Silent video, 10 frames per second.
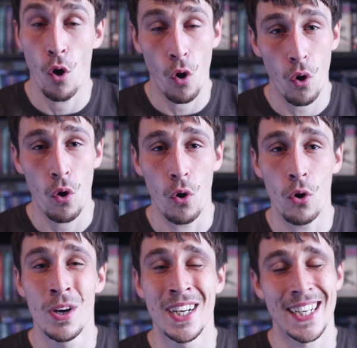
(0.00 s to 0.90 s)

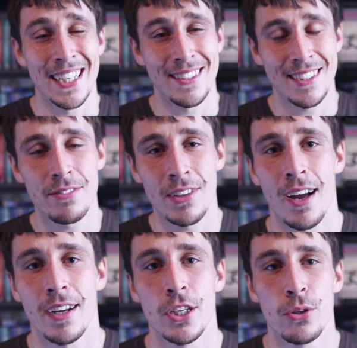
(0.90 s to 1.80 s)
Or it's even
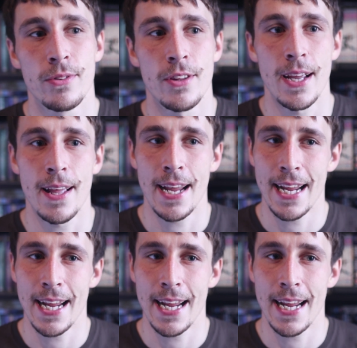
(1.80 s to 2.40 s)
argued that